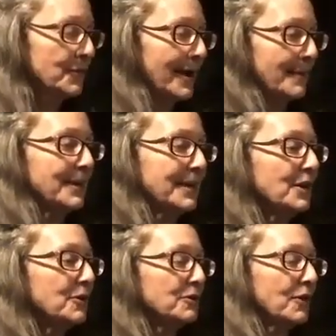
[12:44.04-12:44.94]
grab
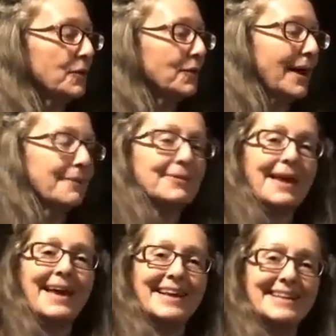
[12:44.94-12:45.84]
here, or they'll grab the
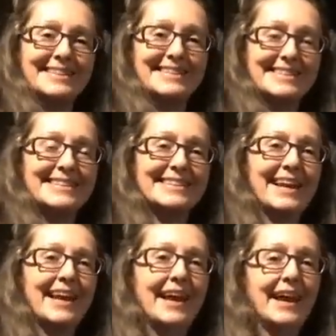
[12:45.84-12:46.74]
edge,
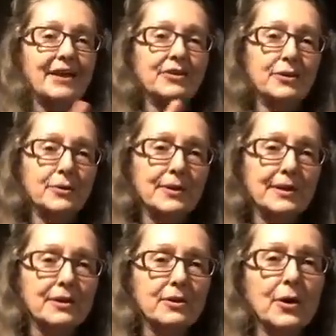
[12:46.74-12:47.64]
and
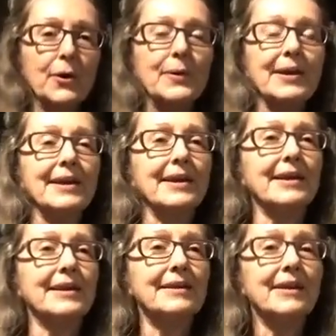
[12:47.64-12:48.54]
you go
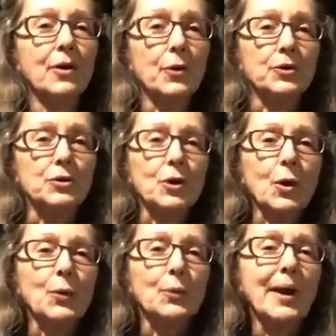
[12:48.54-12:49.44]
in or you
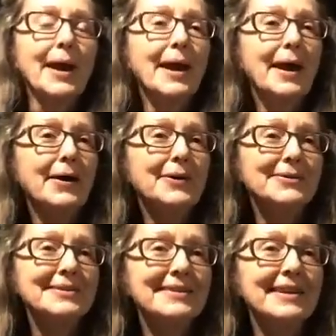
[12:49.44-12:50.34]
go
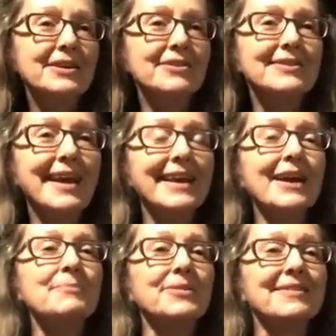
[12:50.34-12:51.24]
around and you take
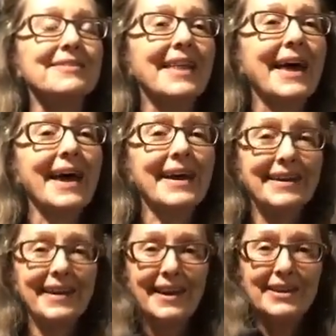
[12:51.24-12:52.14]
up the slack.
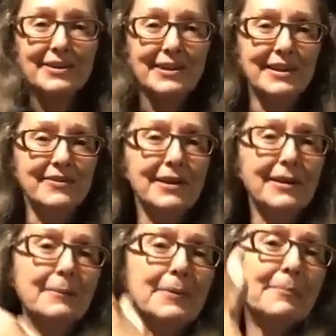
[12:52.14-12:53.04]
You can even
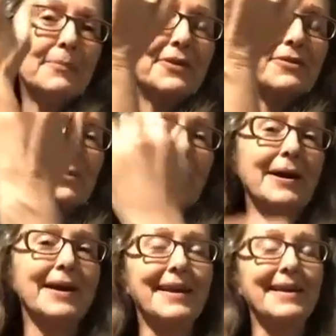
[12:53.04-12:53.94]
come up this
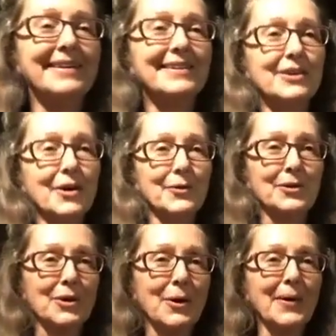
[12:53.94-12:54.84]
way, where
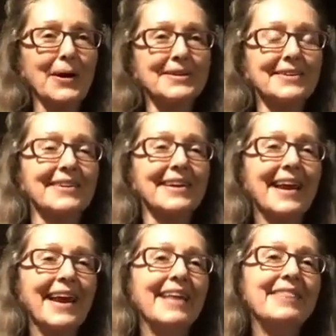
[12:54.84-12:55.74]
you go under.
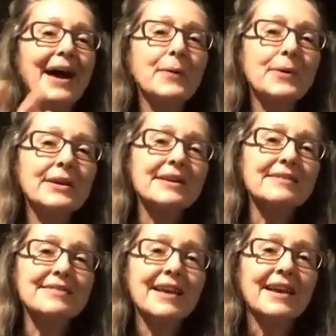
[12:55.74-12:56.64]
And that one
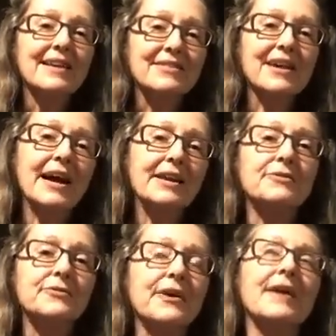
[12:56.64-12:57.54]
is kind
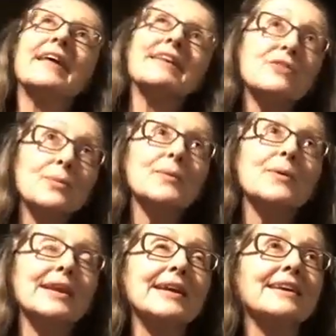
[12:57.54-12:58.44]
of fun. That's the only
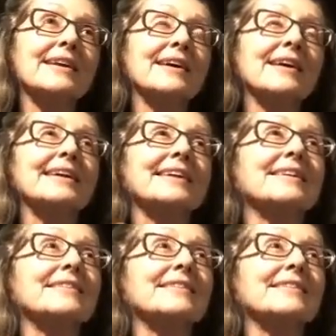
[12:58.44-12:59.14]
one I